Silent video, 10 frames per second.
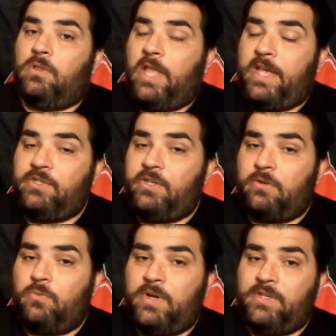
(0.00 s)

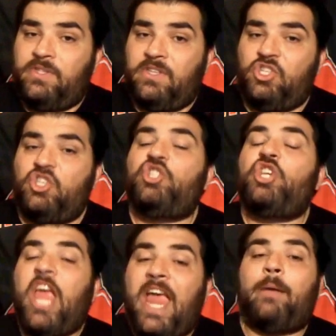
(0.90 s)
Lesnar was the
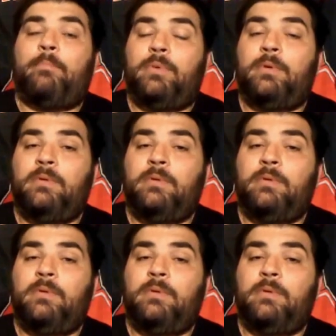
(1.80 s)
champ.